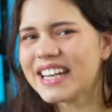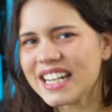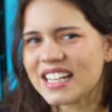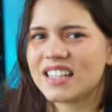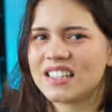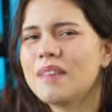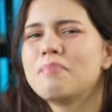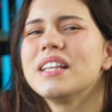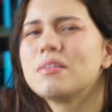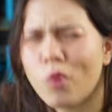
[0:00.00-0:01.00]
need a
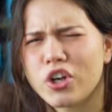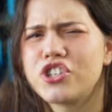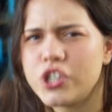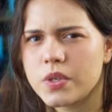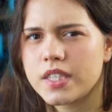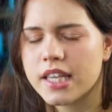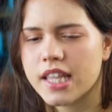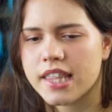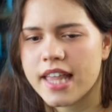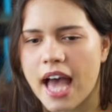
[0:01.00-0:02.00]
bit more juicy
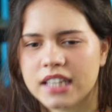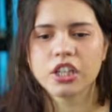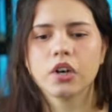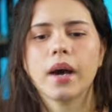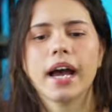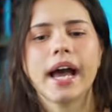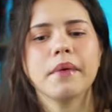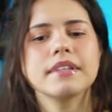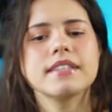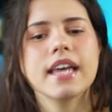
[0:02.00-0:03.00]
than that. So I
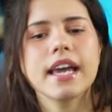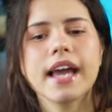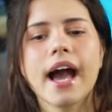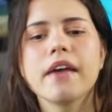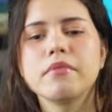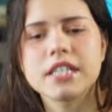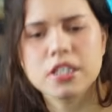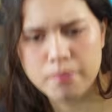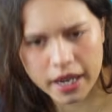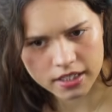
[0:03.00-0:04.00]
would say I
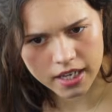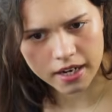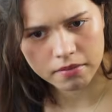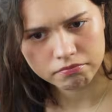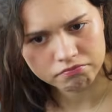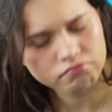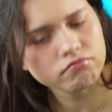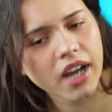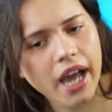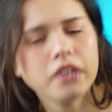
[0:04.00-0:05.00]
respect it.
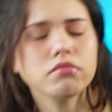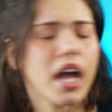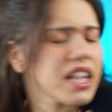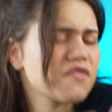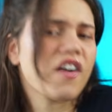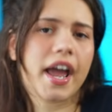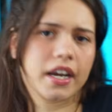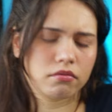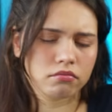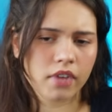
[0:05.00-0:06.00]
It's fine.
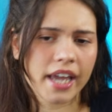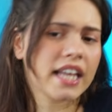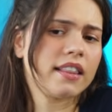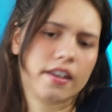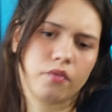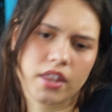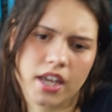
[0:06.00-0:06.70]
I can live with